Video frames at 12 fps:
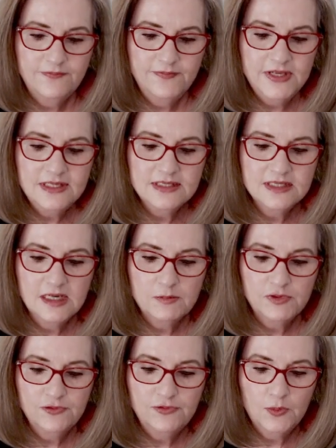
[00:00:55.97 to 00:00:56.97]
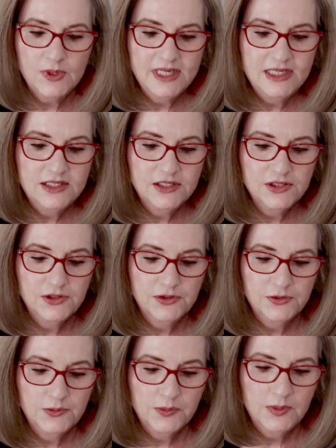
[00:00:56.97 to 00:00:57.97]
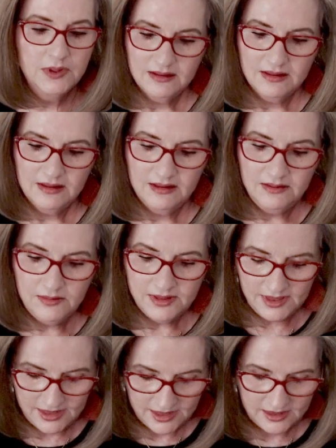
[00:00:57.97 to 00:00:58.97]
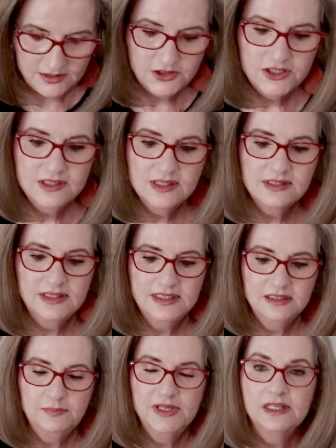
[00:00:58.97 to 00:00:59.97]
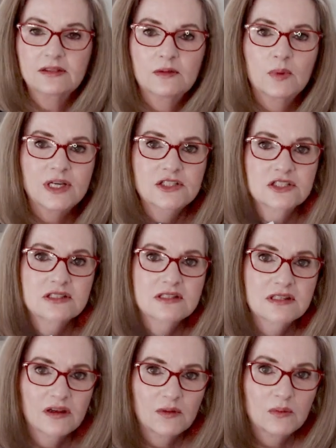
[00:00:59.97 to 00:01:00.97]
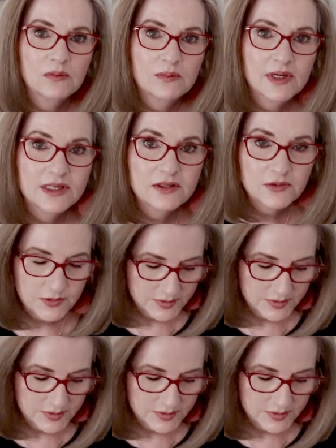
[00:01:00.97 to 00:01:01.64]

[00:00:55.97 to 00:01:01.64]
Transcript: Fix number 42. Okay, she says I did pick the wedges, so I didn't